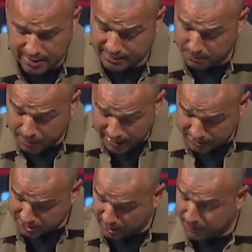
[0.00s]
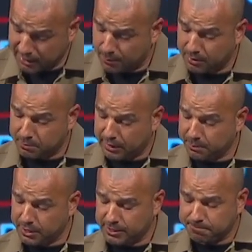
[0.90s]
As the band is coming up, I'm
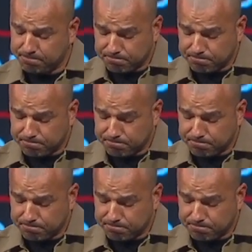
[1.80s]
gonna